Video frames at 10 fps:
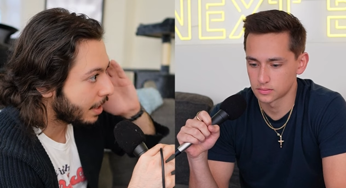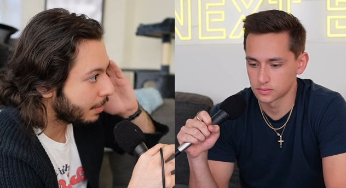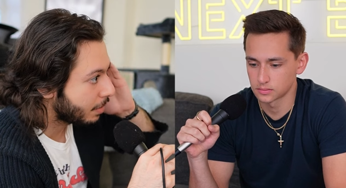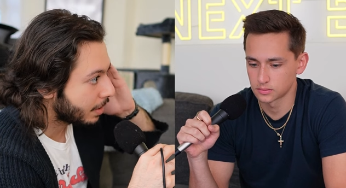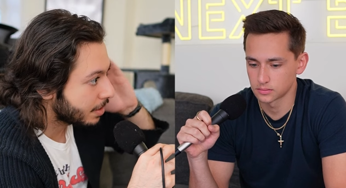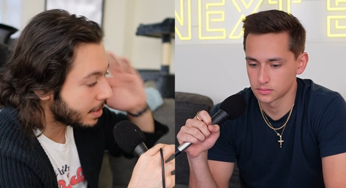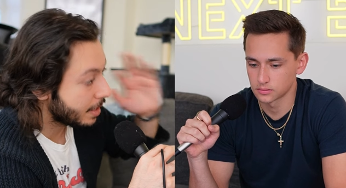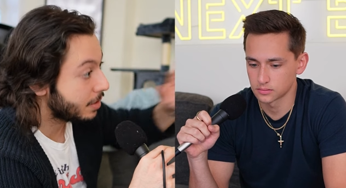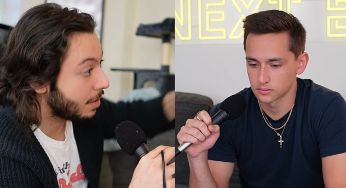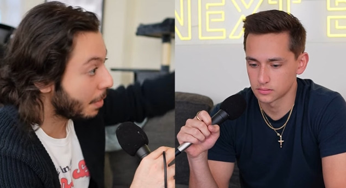Speaker 1: that we're going to
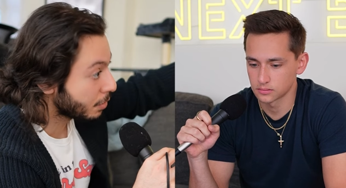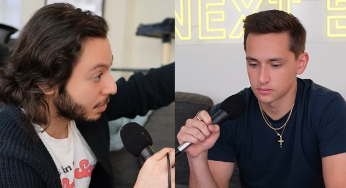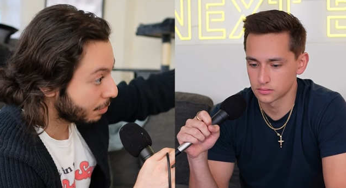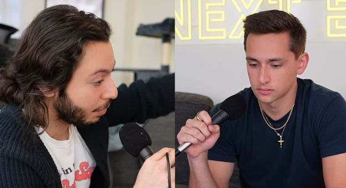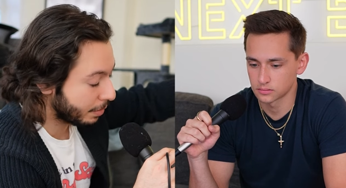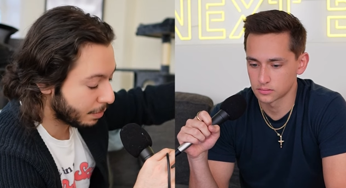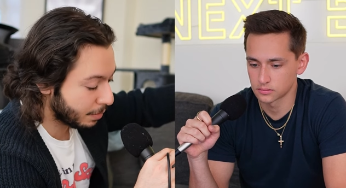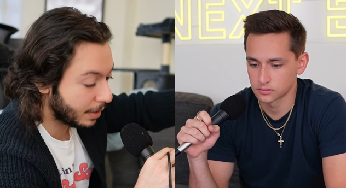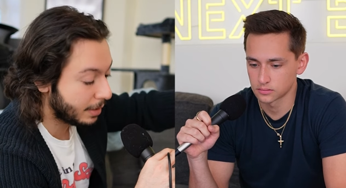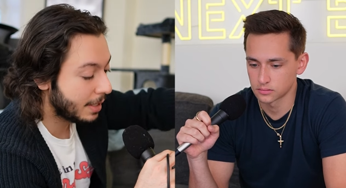say is the most important
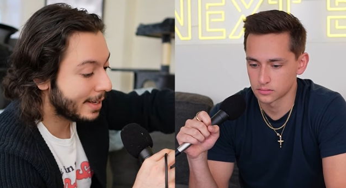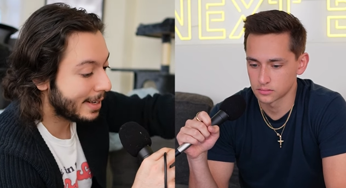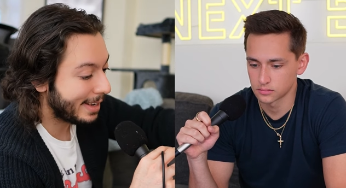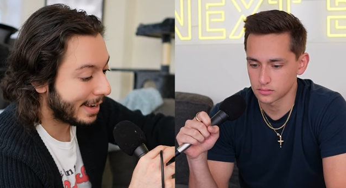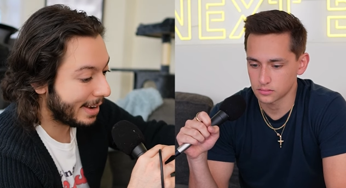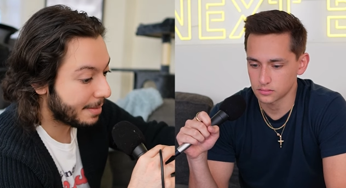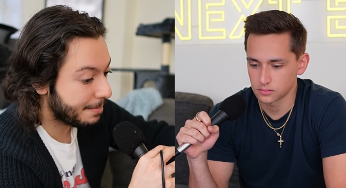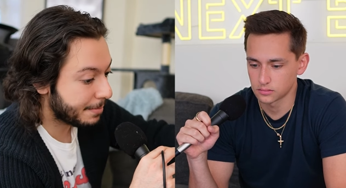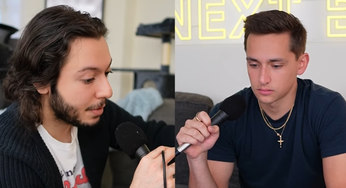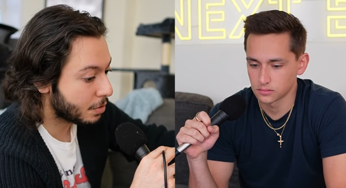one,
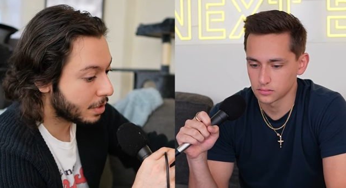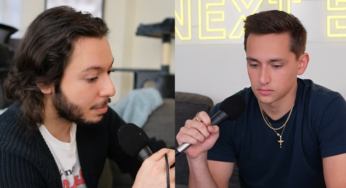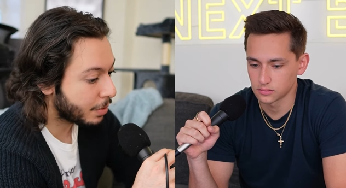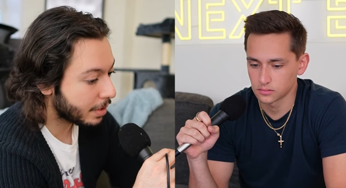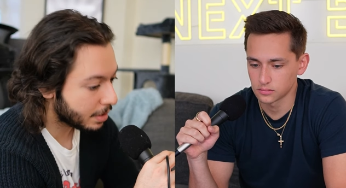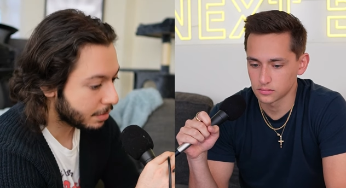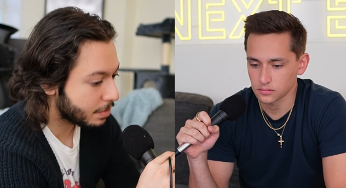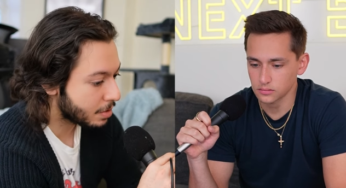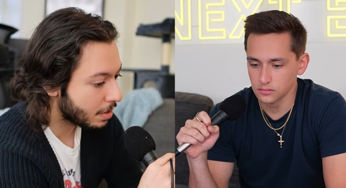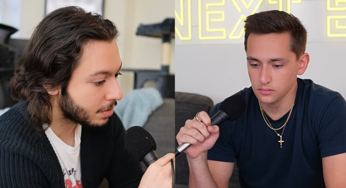um, they're seeing pretty good
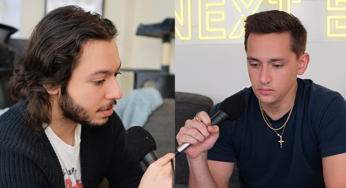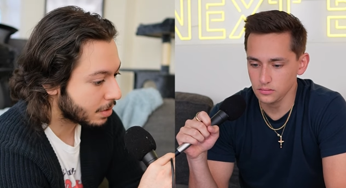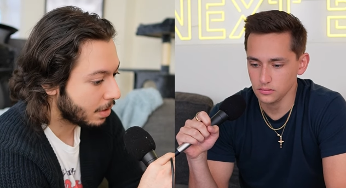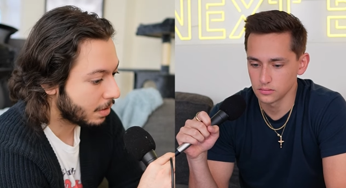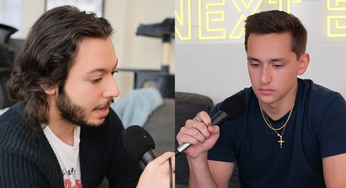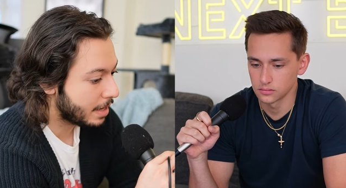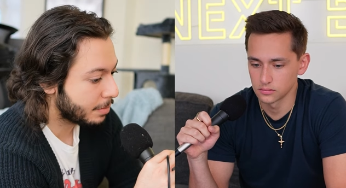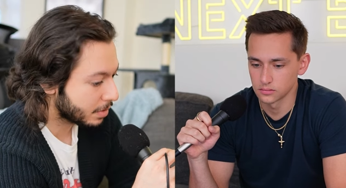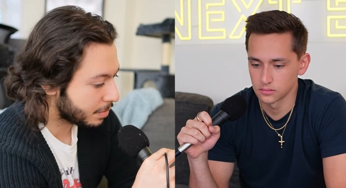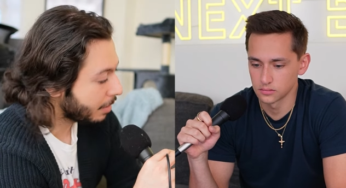results on
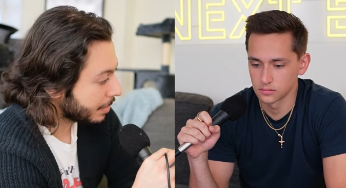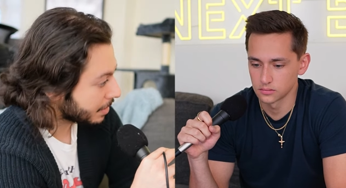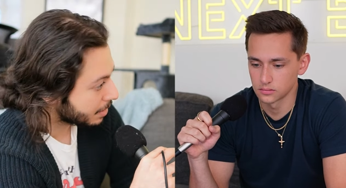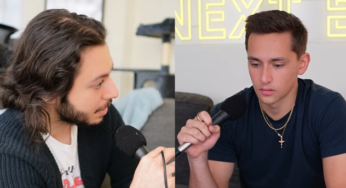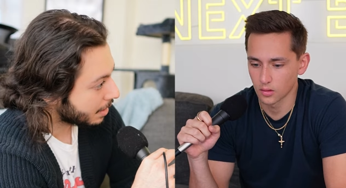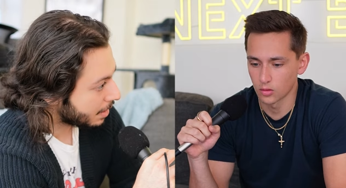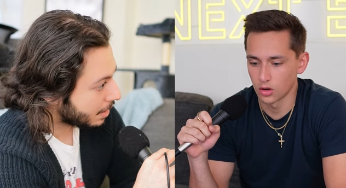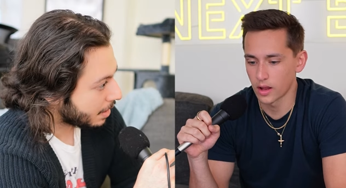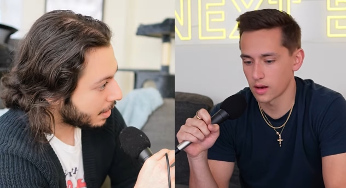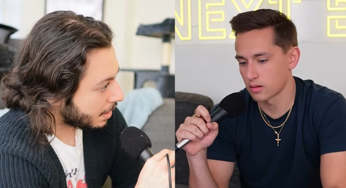animal experiments.
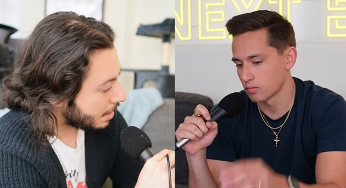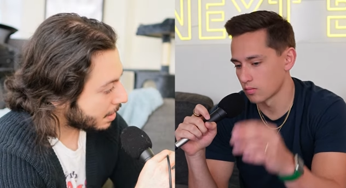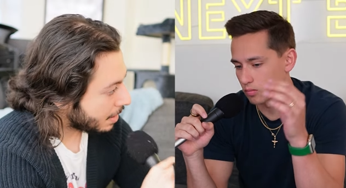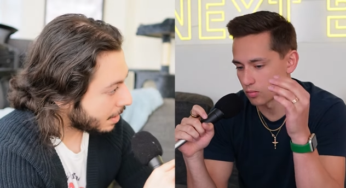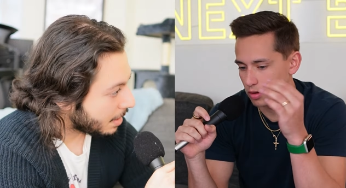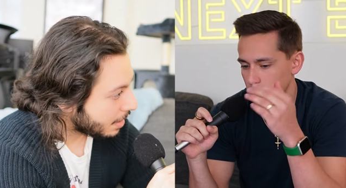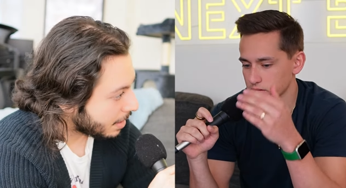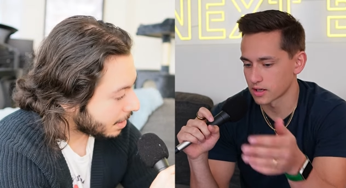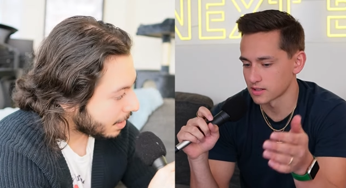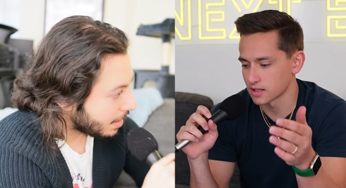
Speaker 2: Well, and what I
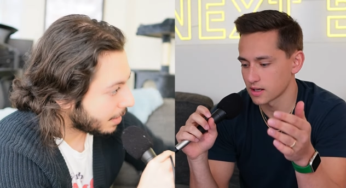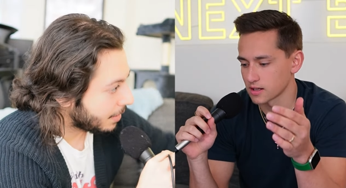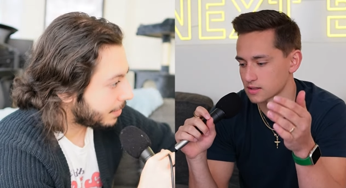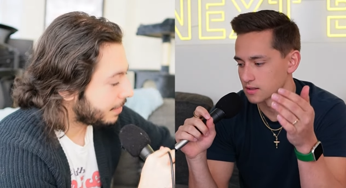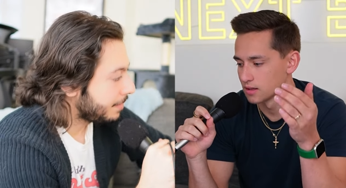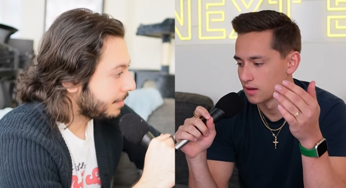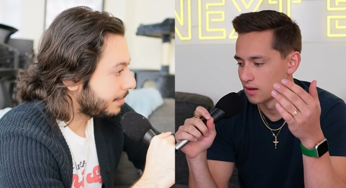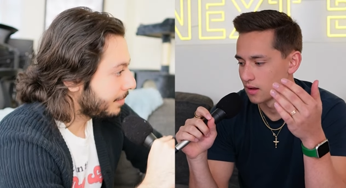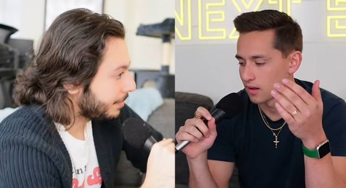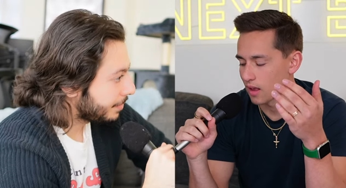was going to say is
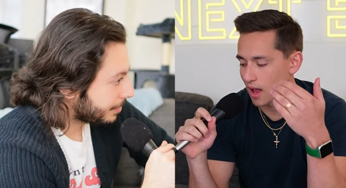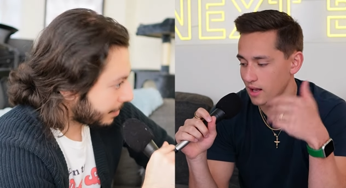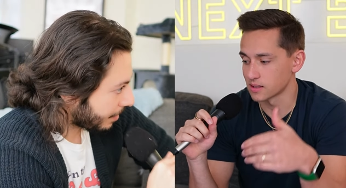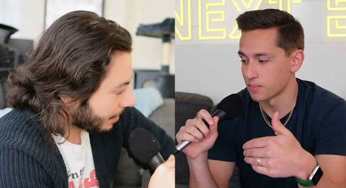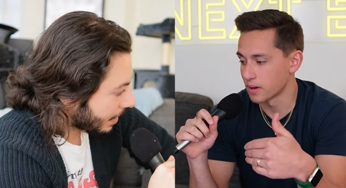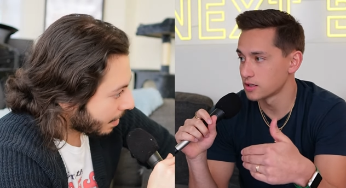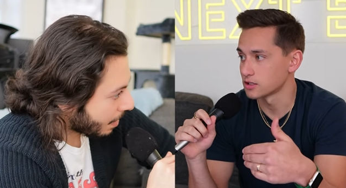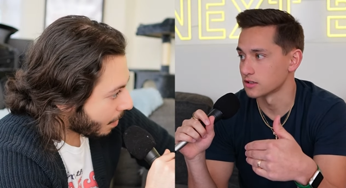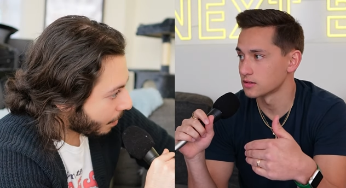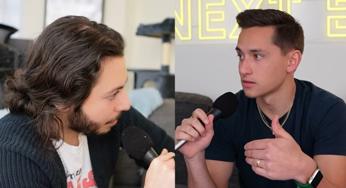as a
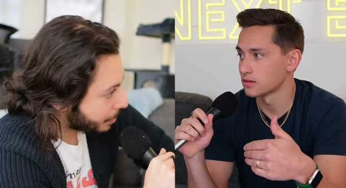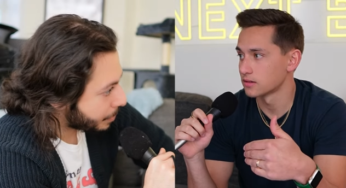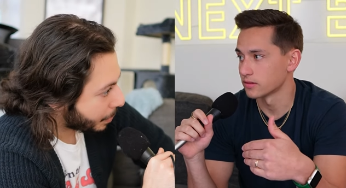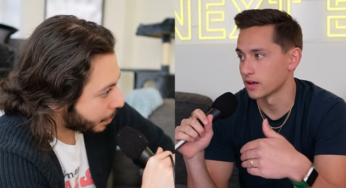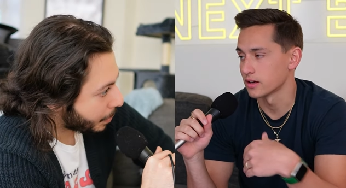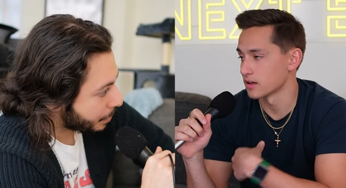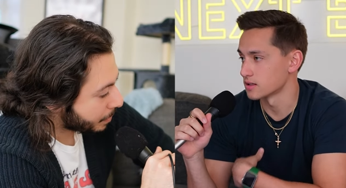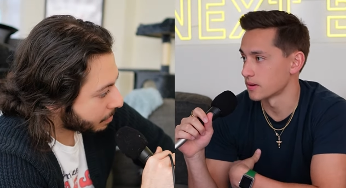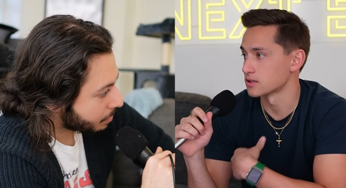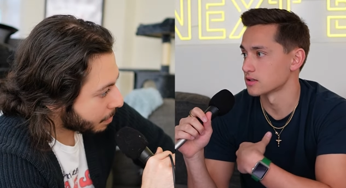patient, right,
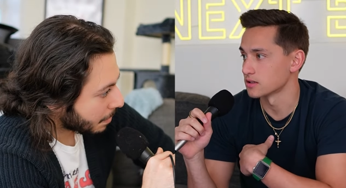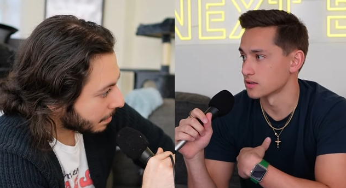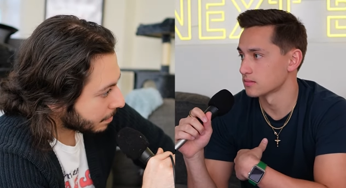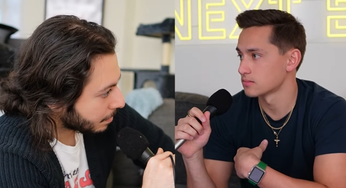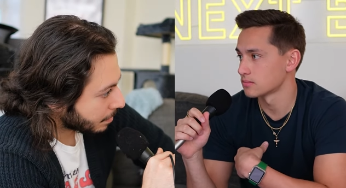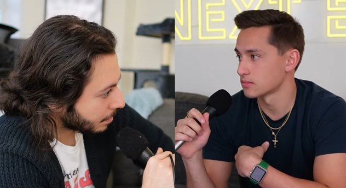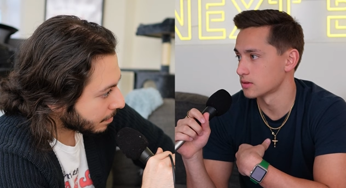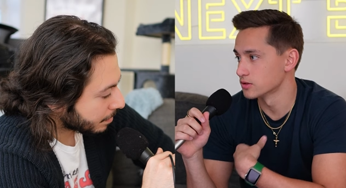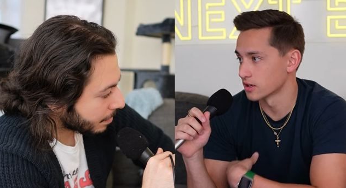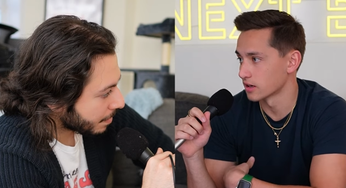especially
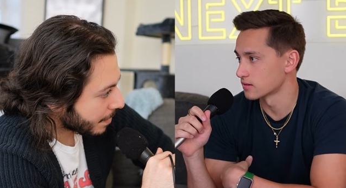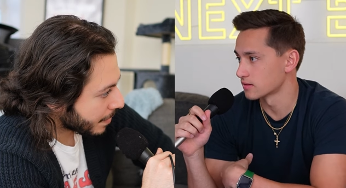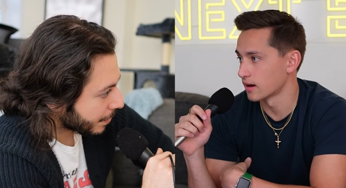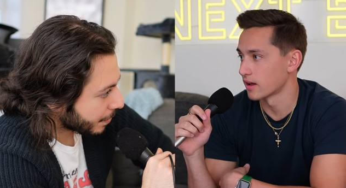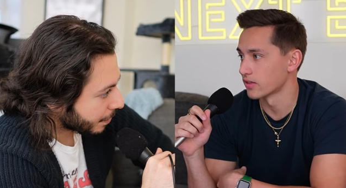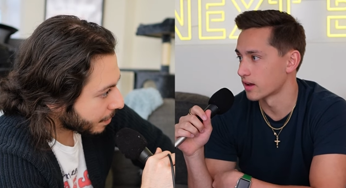using, again,